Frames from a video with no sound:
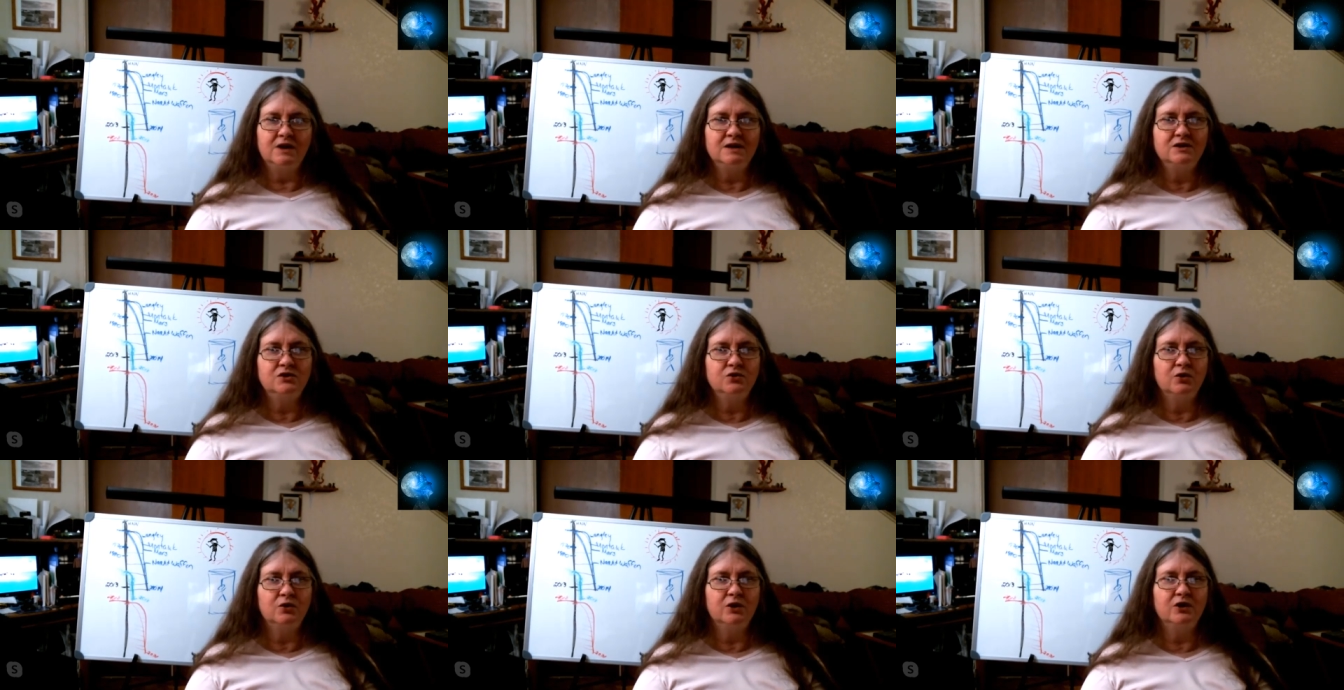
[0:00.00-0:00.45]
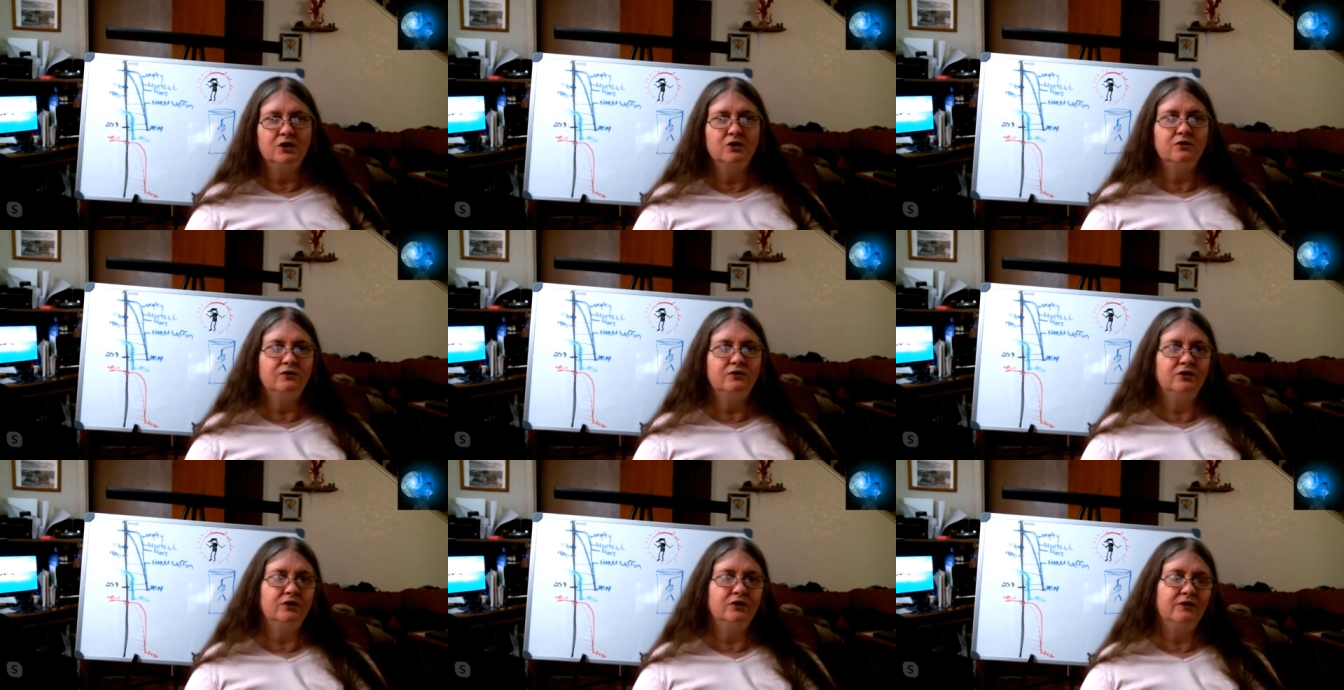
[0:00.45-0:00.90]
If they
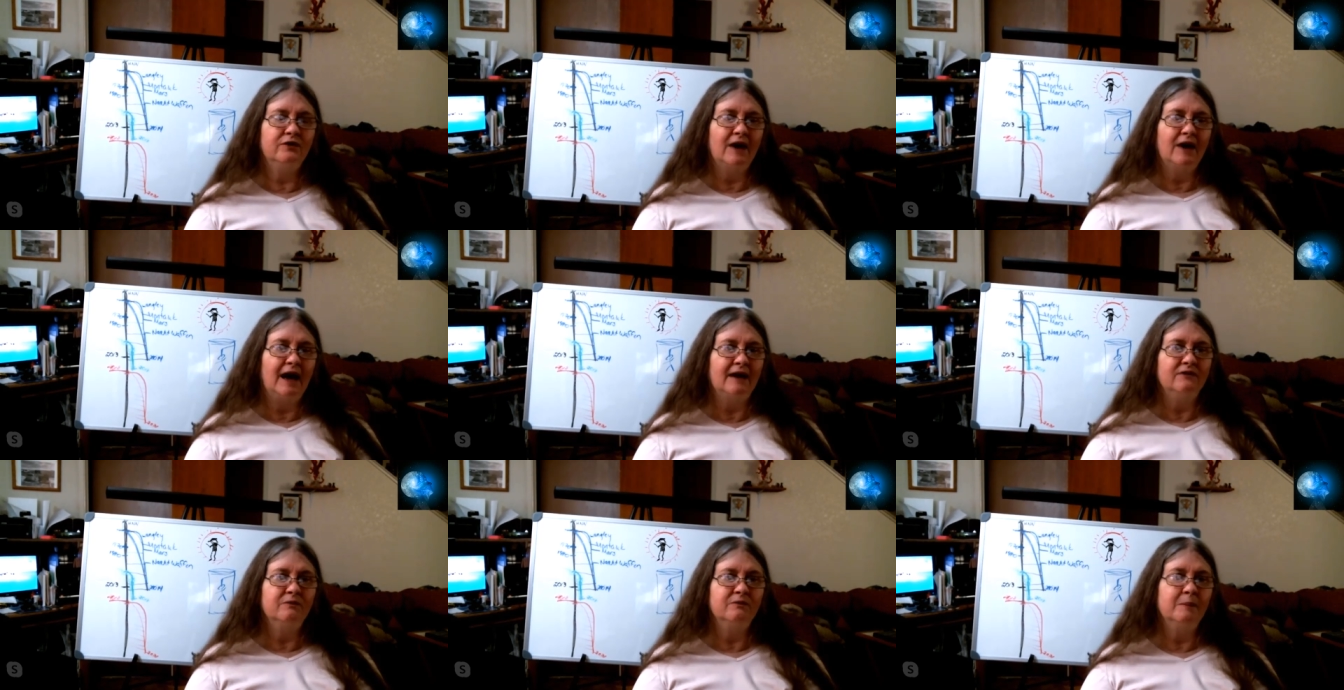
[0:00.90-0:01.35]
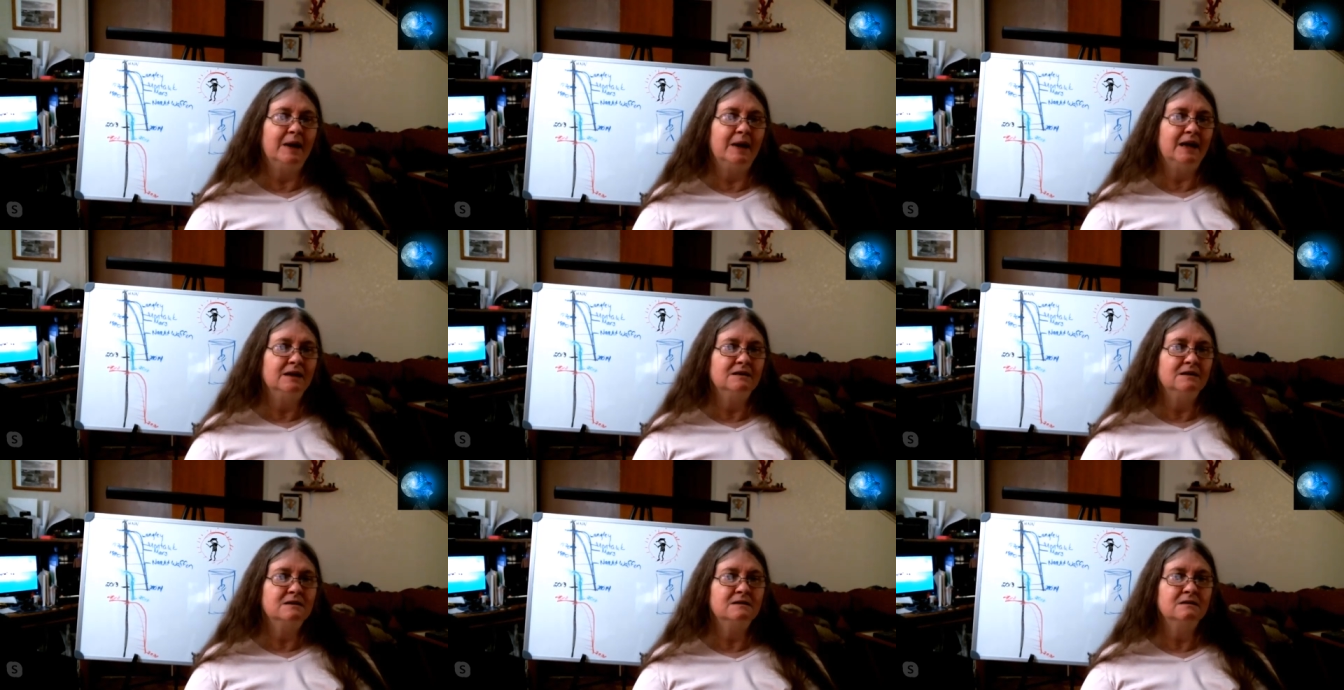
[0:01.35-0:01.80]
store you for
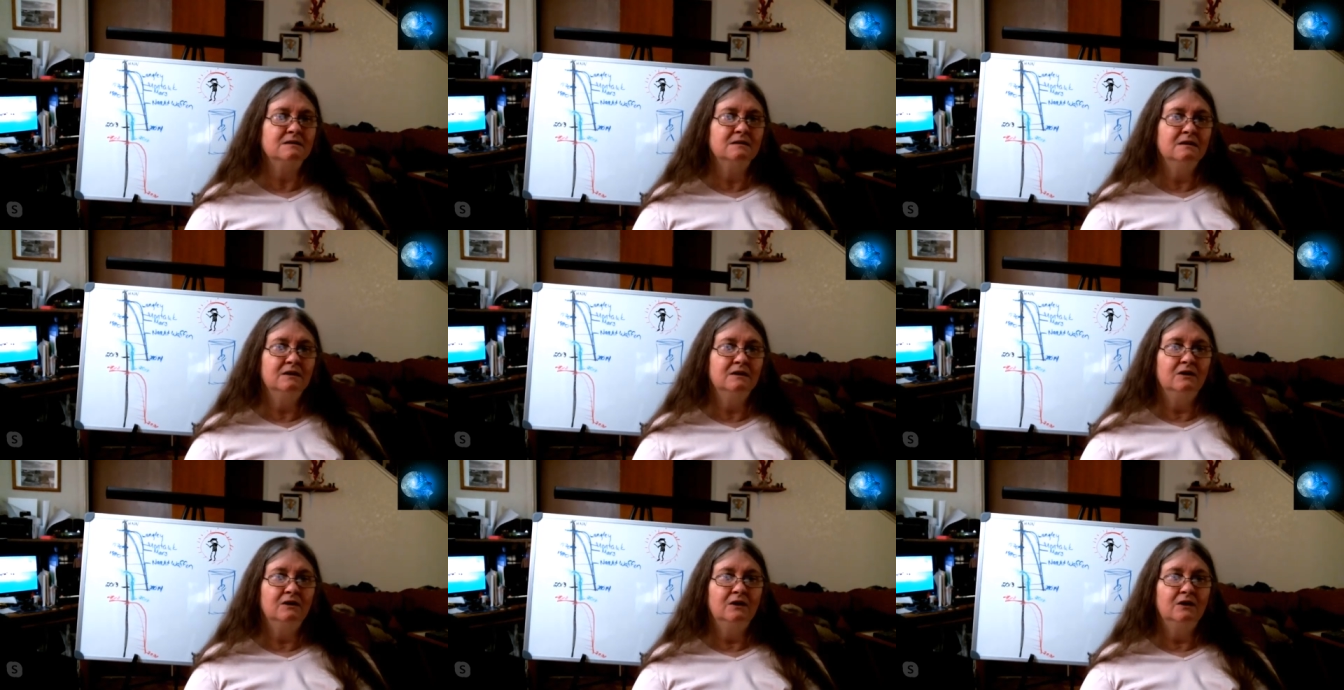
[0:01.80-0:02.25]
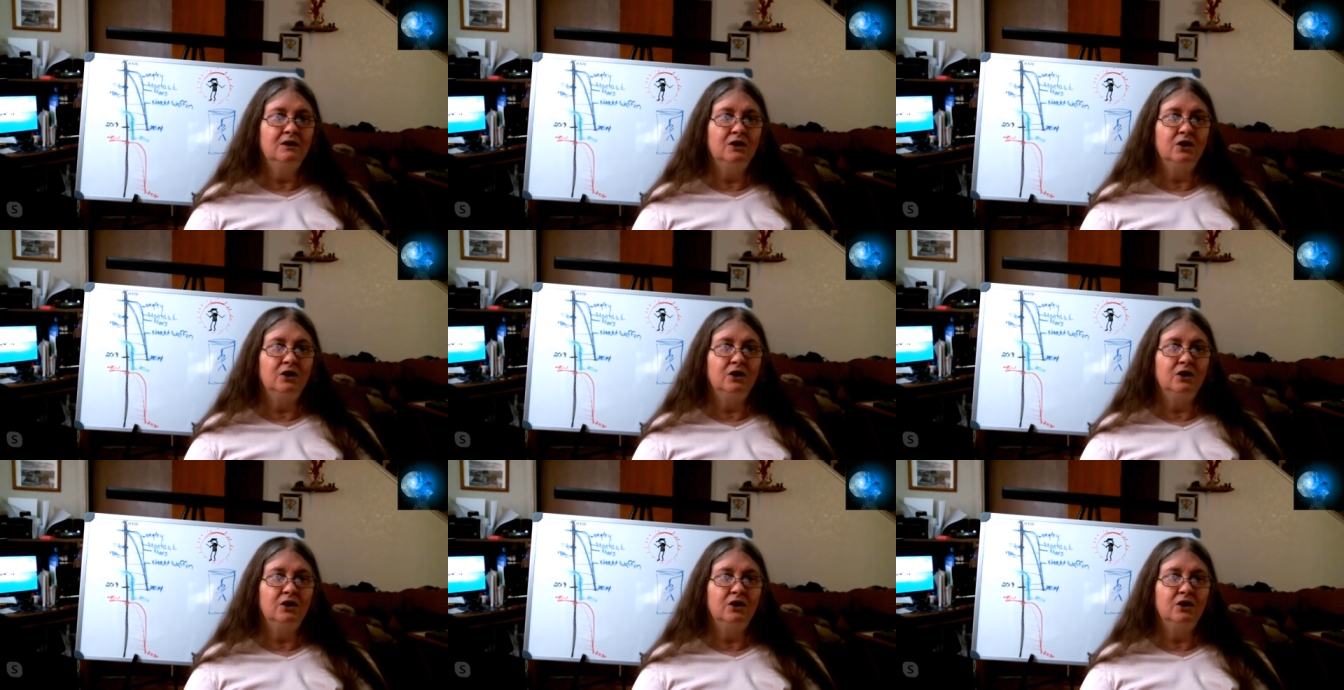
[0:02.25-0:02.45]
5 months,